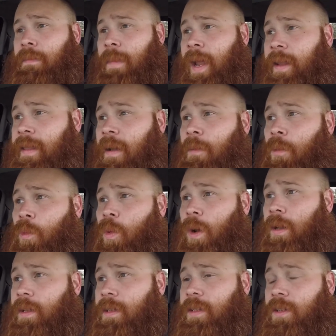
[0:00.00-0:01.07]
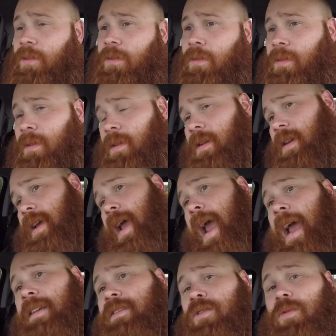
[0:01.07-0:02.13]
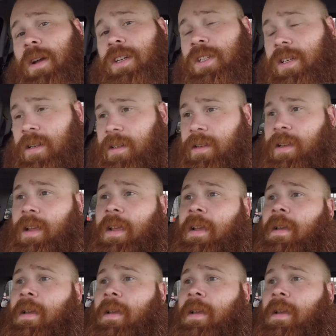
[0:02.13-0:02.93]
make them want to ask questions,